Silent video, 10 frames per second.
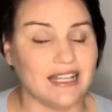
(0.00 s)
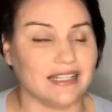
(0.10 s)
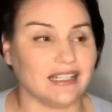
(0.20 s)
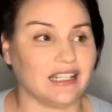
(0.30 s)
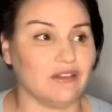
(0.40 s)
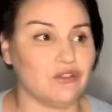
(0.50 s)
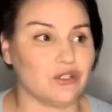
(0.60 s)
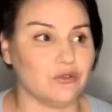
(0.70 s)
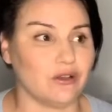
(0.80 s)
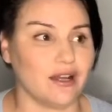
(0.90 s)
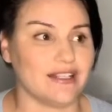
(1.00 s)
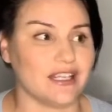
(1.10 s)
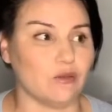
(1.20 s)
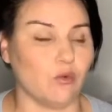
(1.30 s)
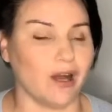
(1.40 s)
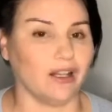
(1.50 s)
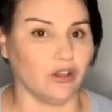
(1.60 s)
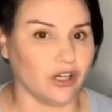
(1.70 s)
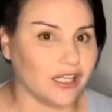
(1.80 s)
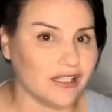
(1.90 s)
that gives you an idea why
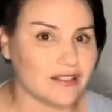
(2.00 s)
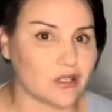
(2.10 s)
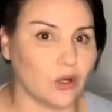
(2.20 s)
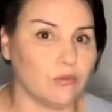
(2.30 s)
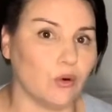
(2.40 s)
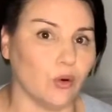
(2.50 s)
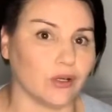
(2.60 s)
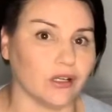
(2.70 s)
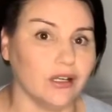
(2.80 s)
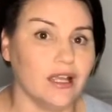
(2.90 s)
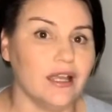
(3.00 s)
learning is so important